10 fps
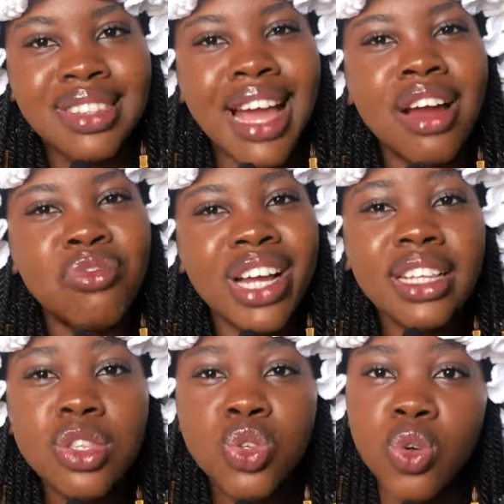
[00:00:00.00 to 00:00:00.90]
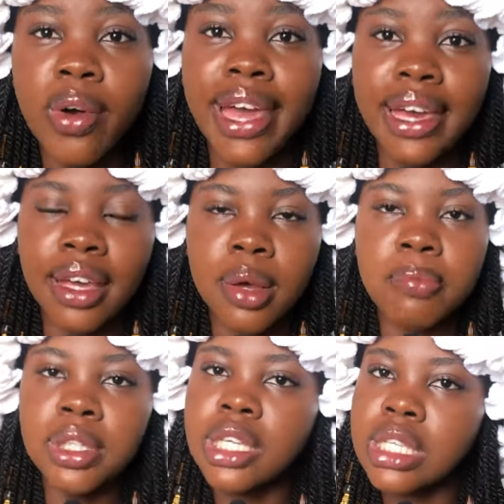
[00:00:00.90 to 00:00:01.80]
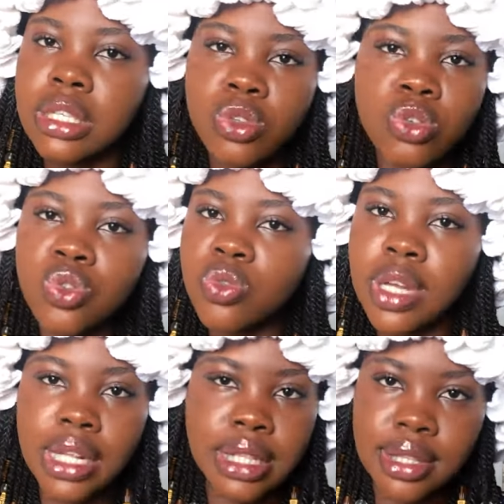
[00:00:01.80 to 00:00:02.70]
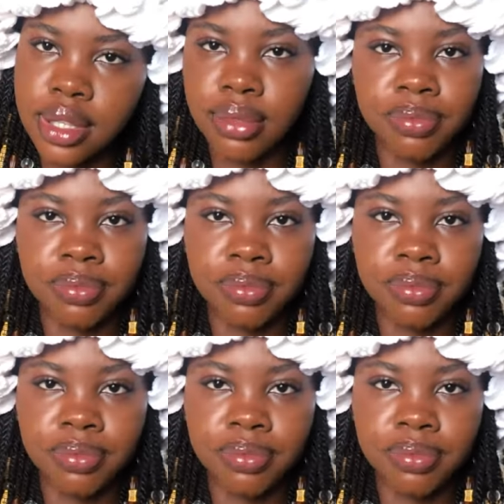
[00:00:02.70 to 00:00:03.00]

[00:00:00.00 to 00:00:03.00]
directly to your hair please don't do that